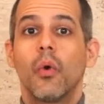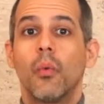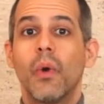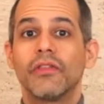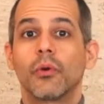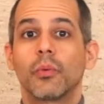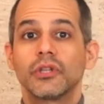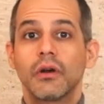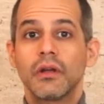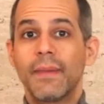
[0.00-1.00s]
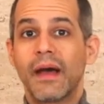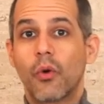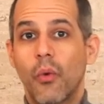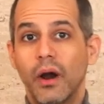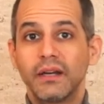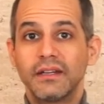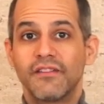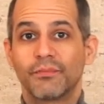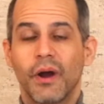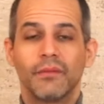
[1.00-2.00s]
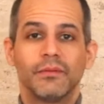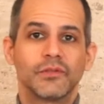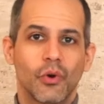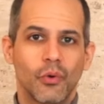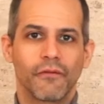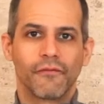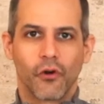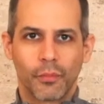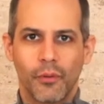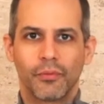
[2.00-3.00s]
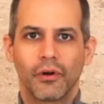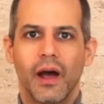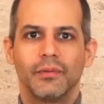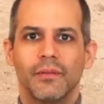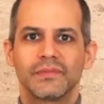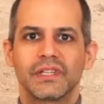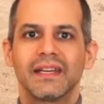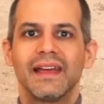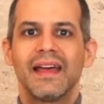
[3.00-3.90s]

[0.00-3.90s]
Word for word: Whether we're talking about quantitative problems or verbal problems,